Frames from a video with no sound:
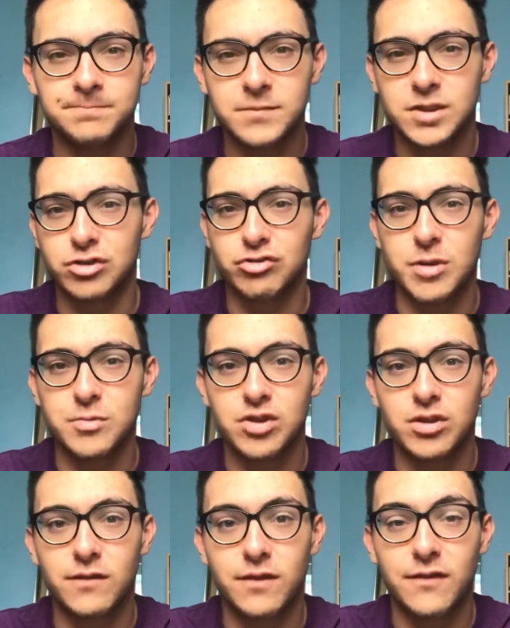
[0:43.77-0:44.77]

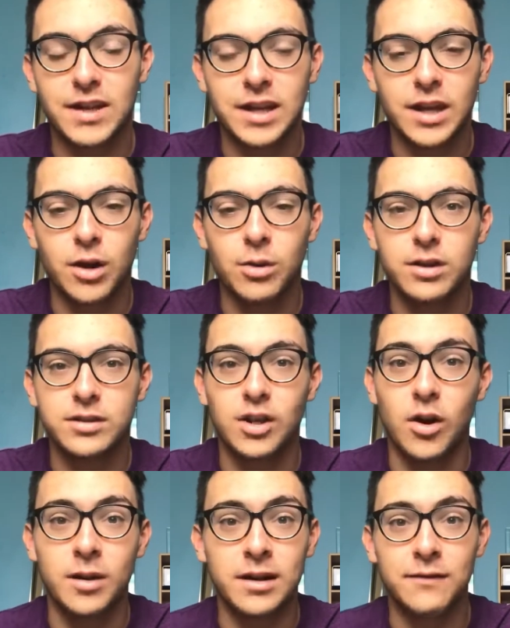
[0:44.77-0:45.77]
description of the video.
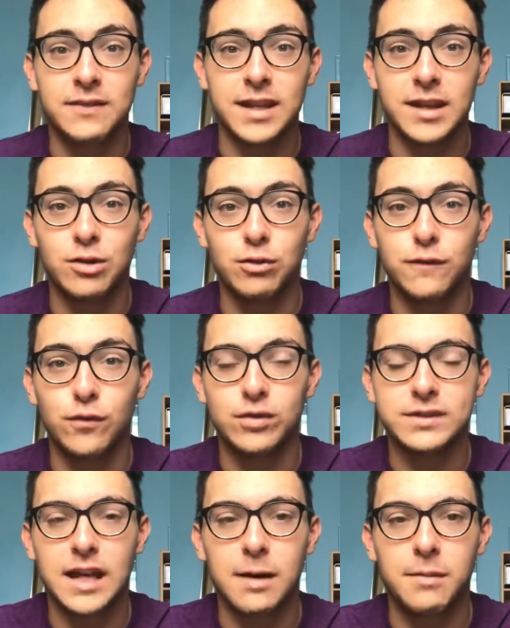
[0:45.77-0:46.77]
So I'd love to hear your
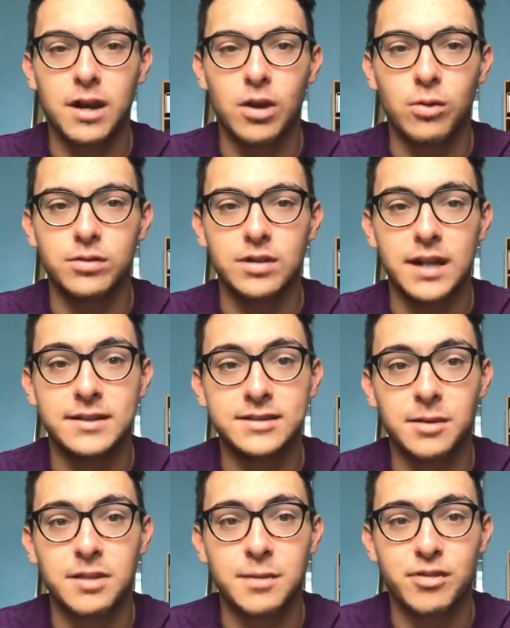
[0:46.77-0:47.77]
thoughts down below and
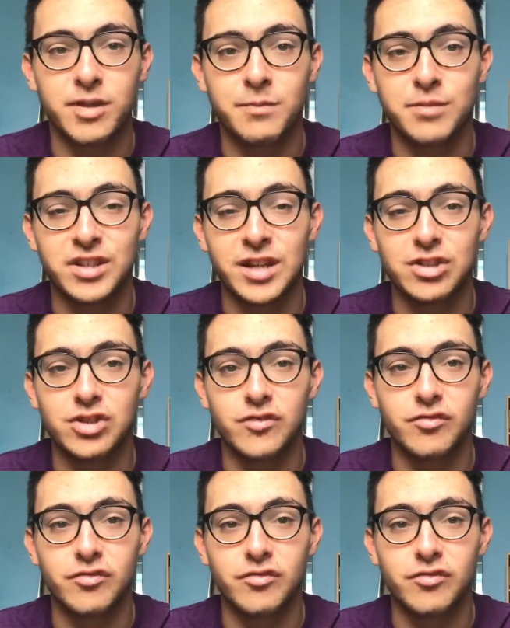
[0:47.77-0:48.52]
some of the predictions.